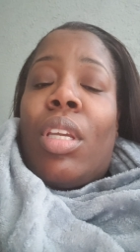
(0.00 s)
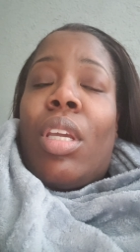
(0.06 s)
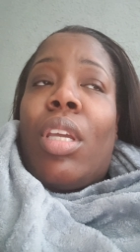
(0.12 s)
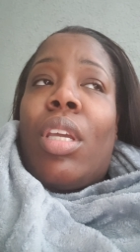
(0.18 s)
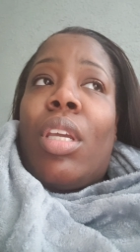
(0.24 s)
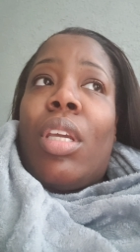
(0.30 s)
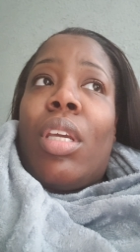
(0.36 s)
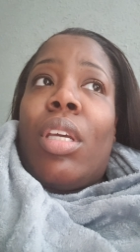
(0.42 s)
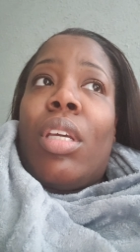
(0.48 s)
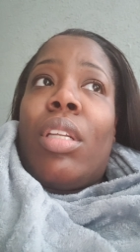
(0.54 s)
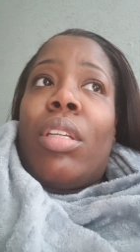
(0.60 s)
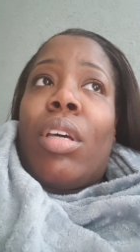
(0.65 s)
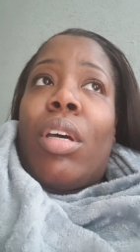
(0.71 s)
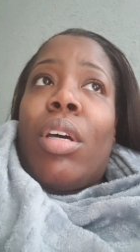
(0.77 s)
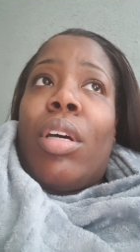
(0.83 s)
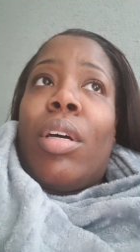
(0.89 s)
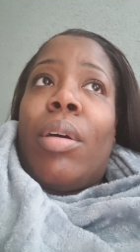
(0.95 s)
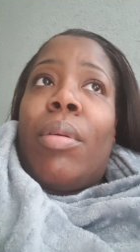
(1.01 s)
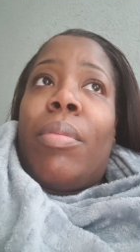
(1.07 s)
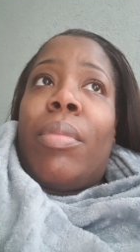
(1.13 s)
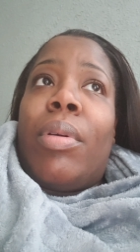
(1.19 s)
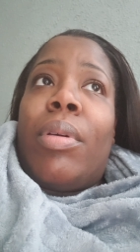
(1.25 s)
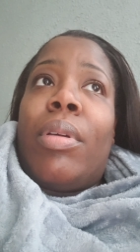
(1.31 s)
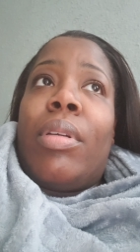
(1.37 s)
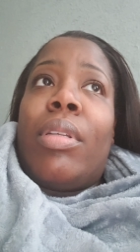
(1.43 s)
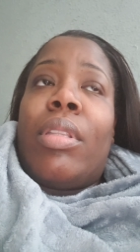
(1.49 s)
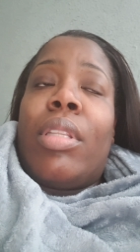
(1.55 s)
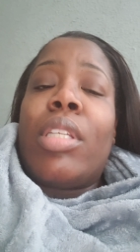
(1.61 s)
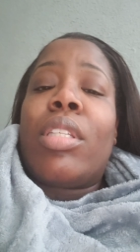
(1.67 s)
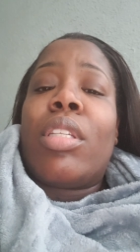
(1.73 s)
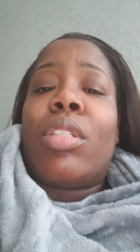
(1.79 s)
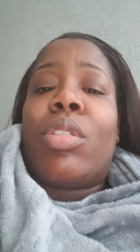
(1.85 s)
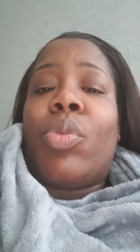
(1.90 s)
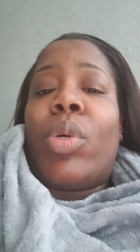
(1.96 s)
And um,
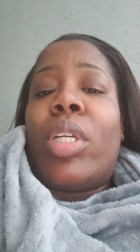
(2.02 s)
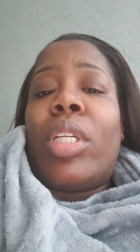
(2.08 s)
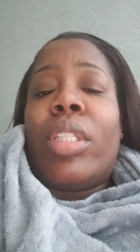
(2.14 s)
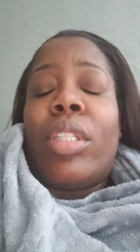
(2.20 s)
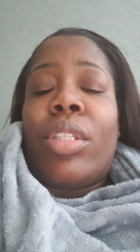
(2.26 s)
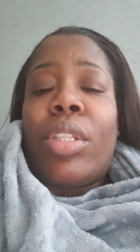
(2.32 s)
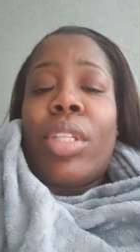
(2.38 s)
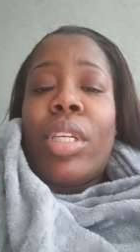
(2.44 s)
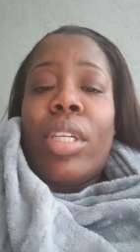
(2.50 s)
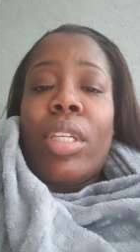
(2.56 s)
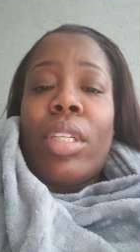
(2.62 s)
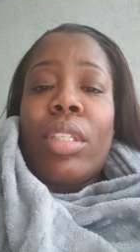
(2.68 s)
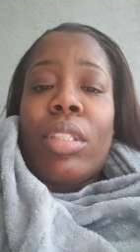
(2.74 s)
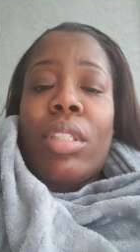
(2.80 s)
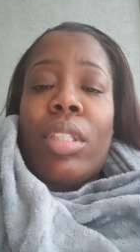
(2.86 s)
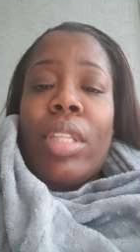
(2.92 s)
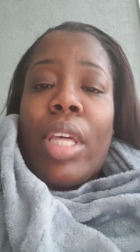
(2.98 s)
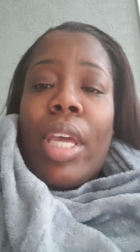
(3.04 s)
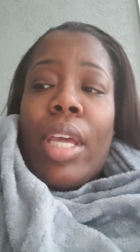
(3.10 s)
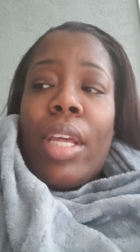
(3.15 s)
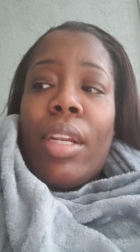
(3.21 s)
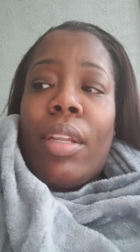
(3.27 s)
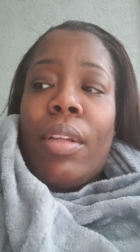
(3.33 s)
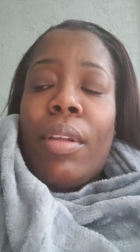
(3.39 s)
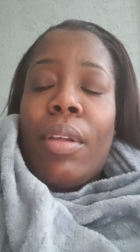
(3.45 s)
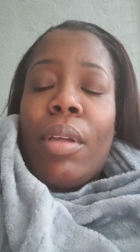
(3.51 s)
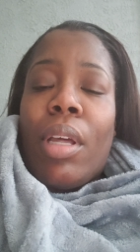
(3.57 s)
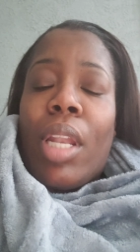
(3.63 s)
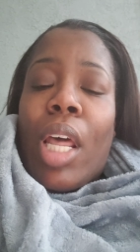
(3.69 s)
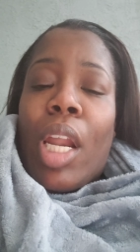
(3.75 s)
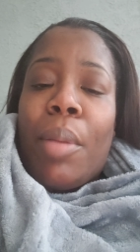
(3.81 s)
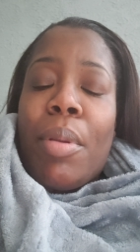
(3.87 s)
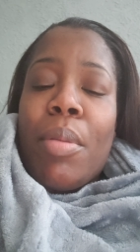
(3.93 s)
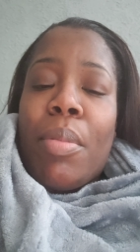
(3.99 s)
this is one of the things that a
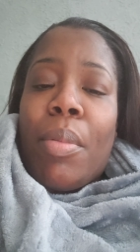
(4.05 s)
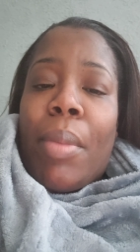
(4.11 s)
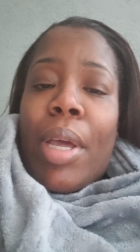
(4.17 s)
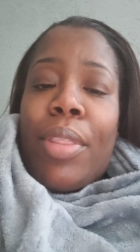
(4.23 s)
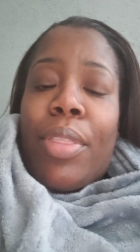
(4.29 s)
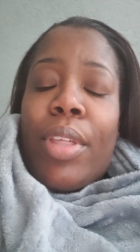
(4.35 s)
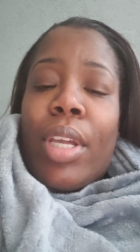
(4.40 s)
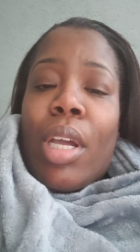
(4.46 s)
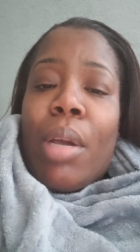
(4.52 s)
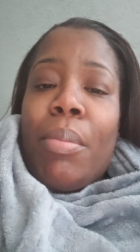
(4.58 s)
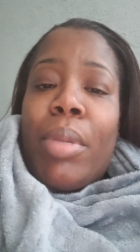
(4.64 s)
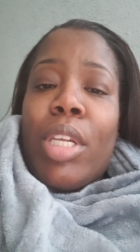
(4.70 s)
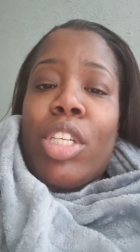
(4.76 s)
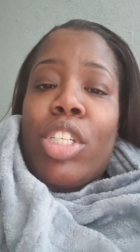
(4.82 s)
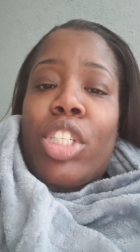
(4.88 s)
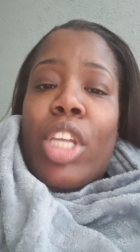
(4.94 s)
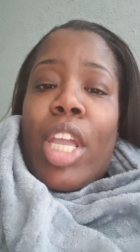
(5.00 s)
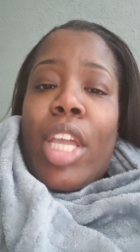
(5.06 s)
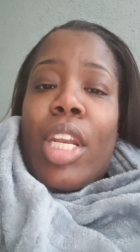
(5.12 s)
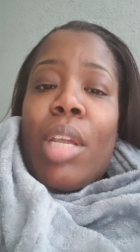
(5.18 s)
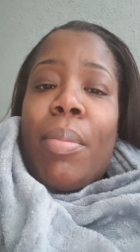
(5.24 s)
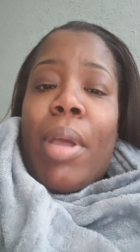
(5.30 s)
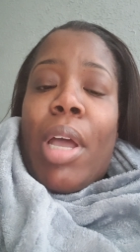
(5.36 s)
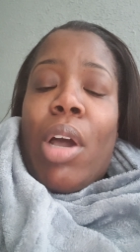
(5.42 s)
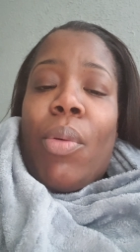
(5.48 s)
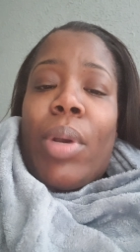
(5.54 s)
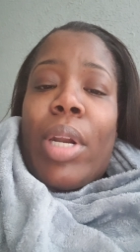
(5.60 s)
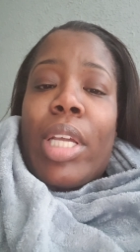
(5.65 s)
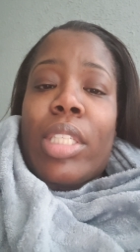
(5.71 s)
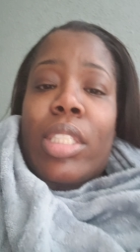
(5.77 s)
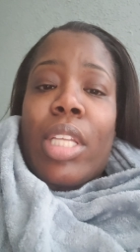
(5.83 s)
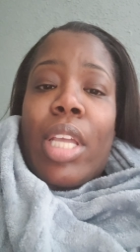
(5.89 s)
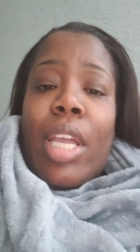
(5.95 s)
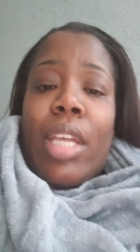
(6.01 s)
lot of people might think I'm being shady about when I
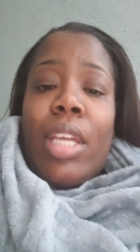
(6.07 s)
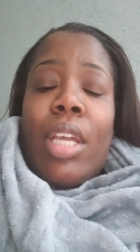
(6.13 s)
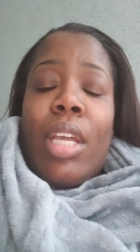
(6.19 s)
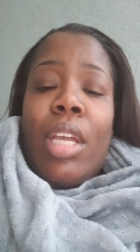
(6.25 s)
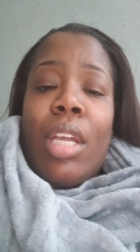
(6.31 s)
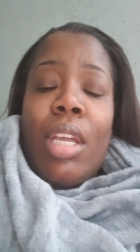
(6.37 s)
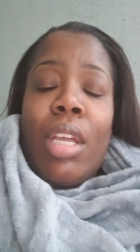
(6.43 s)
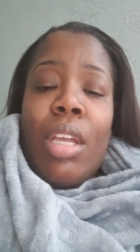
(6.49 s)
say